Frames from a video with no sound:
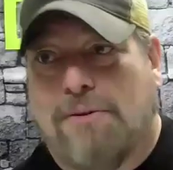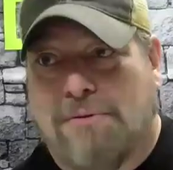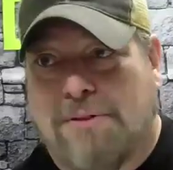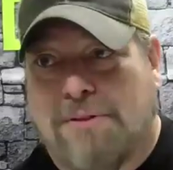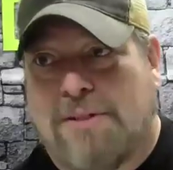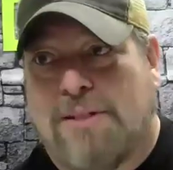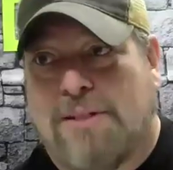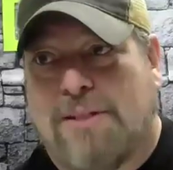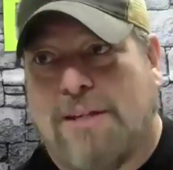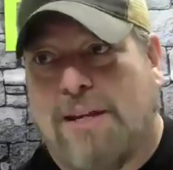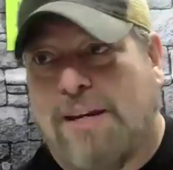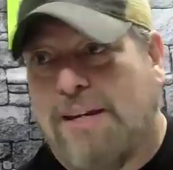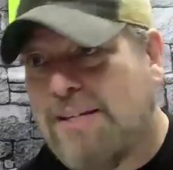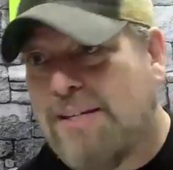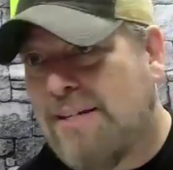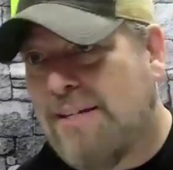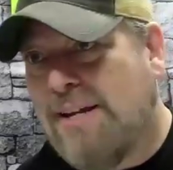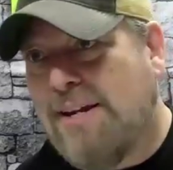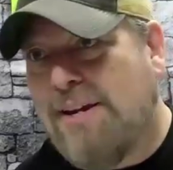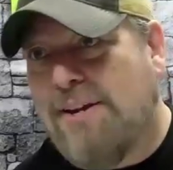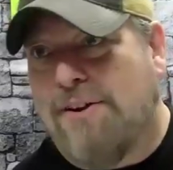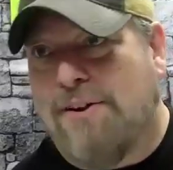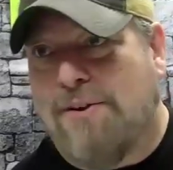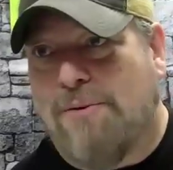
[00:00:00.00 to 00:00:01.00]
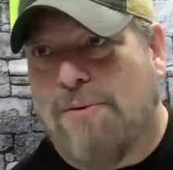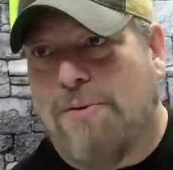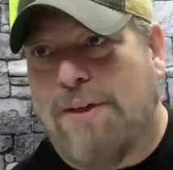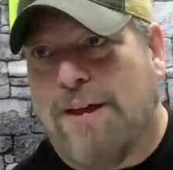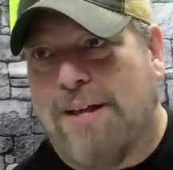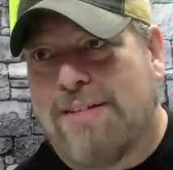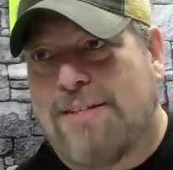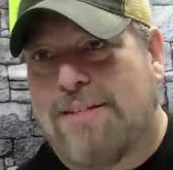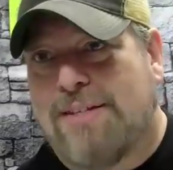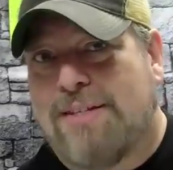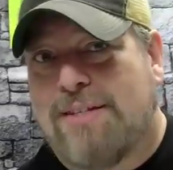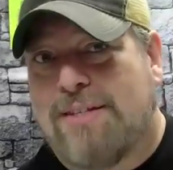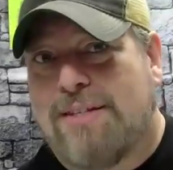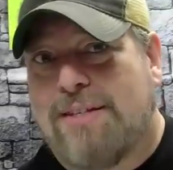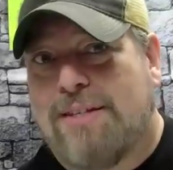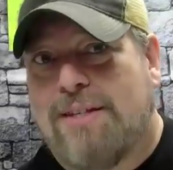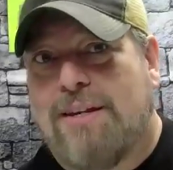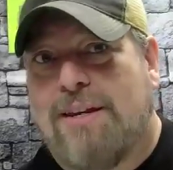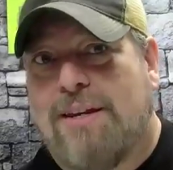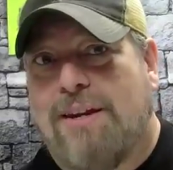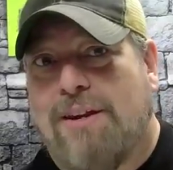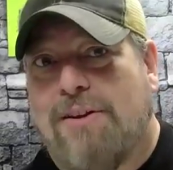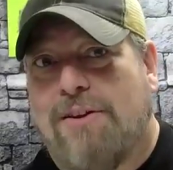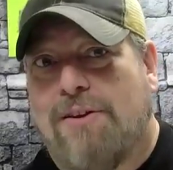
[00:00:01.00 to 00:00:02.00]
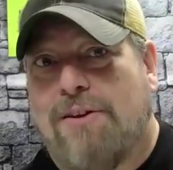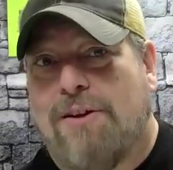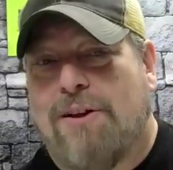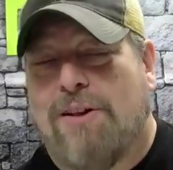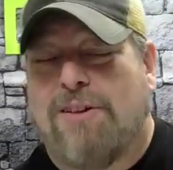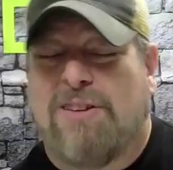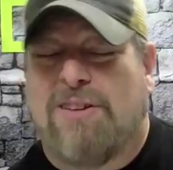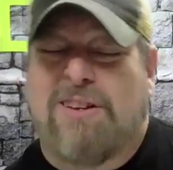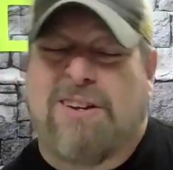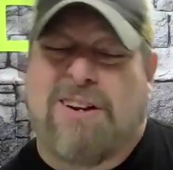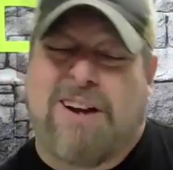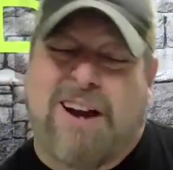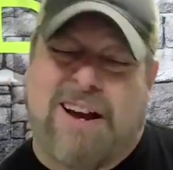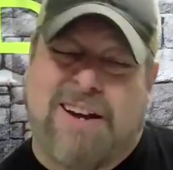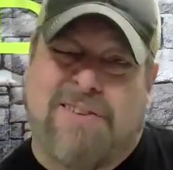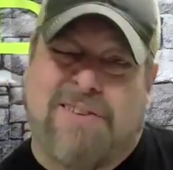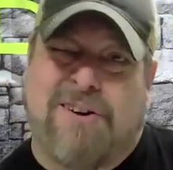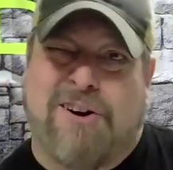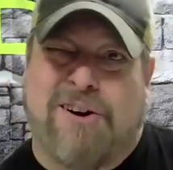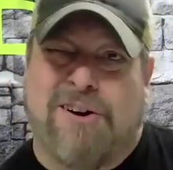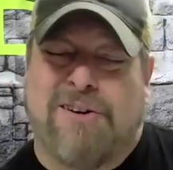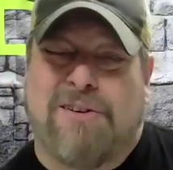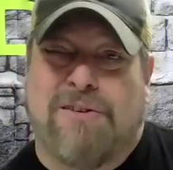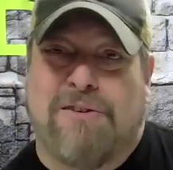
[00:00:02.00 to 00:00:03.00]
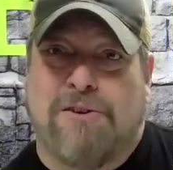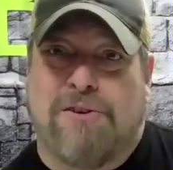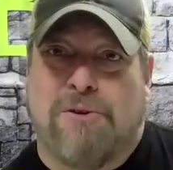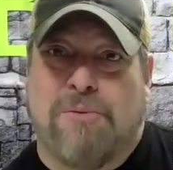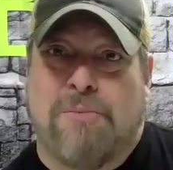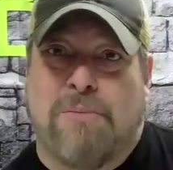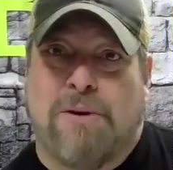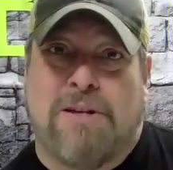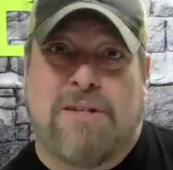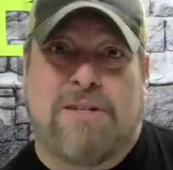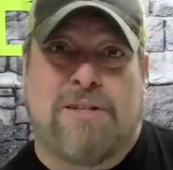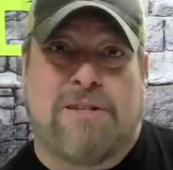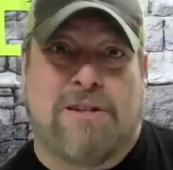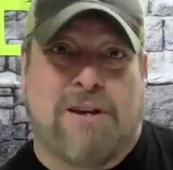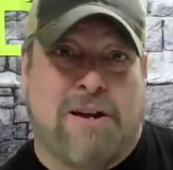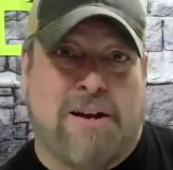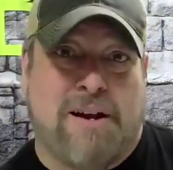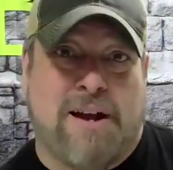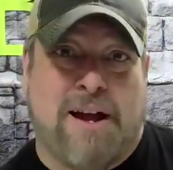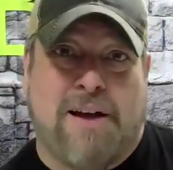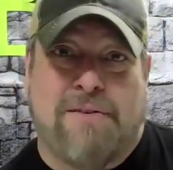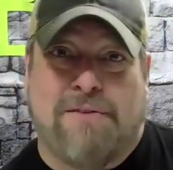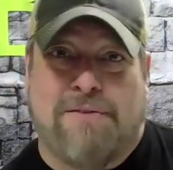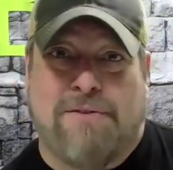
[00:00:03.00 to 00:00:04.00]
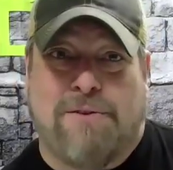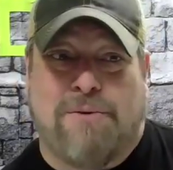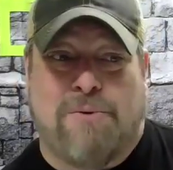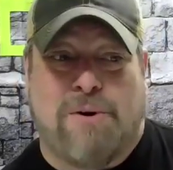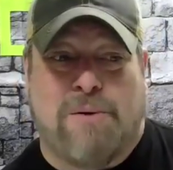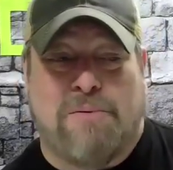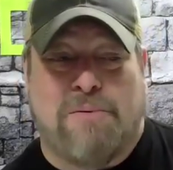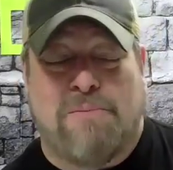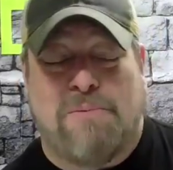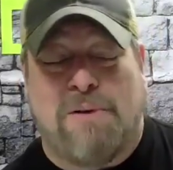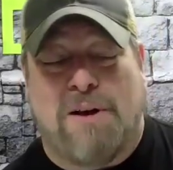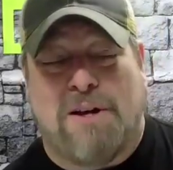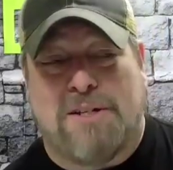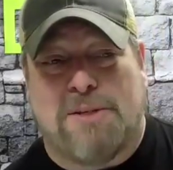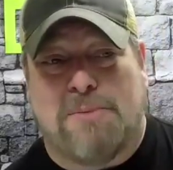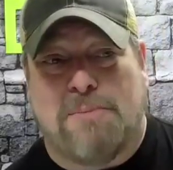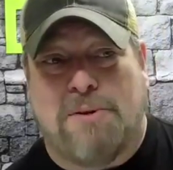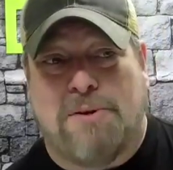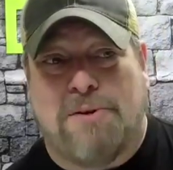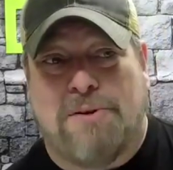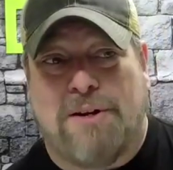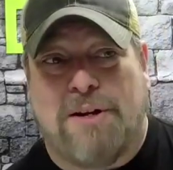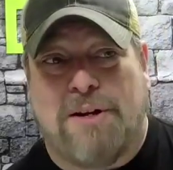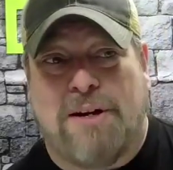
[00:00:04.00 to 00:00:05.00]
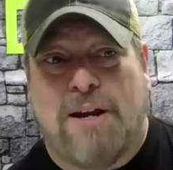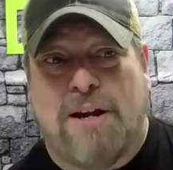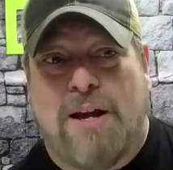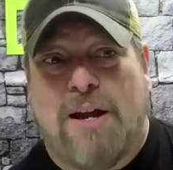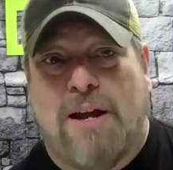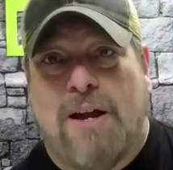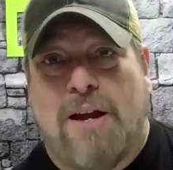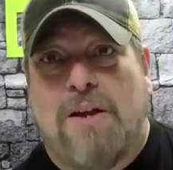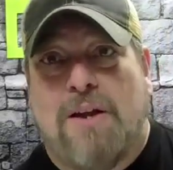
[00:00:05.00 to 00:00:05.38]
he said, well, that's kind of hard to do, but it's not out of the realm of possibility.